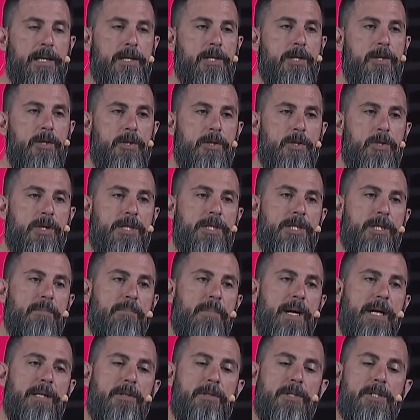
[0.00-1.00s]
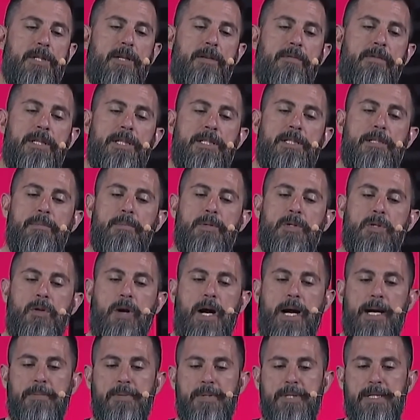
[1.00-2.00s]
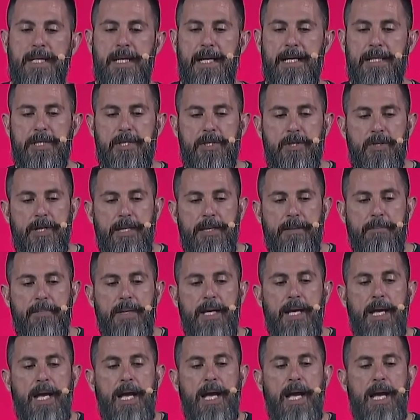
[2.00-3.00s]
The nutrition microservice subscribes to that stream